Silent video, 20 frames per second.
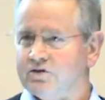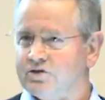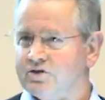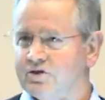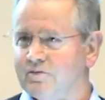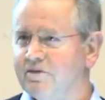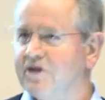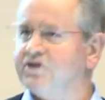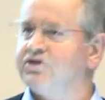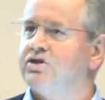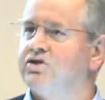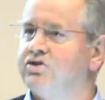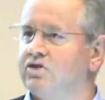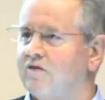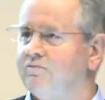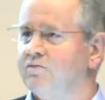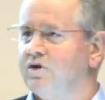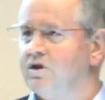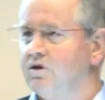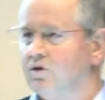This is a
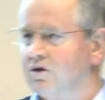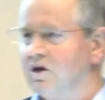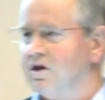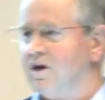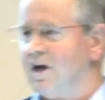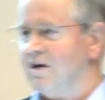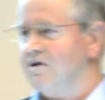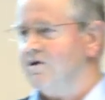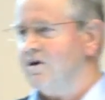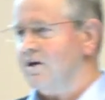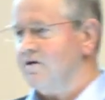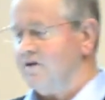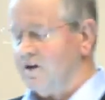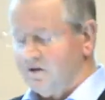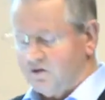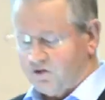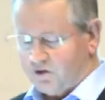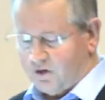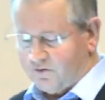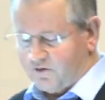message I've been looking at
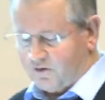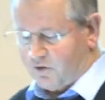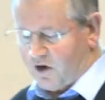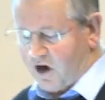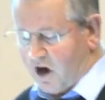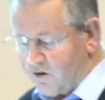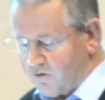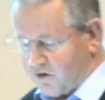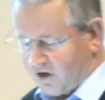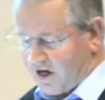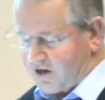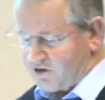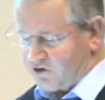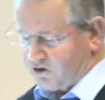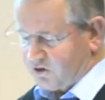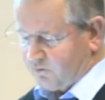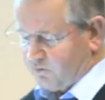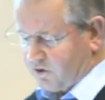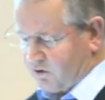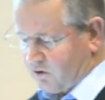and in terms of my own
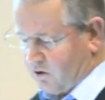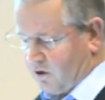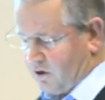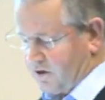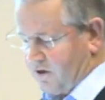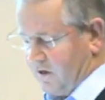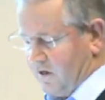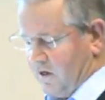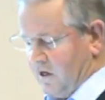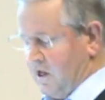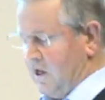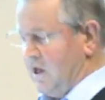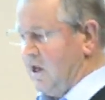relationship with God.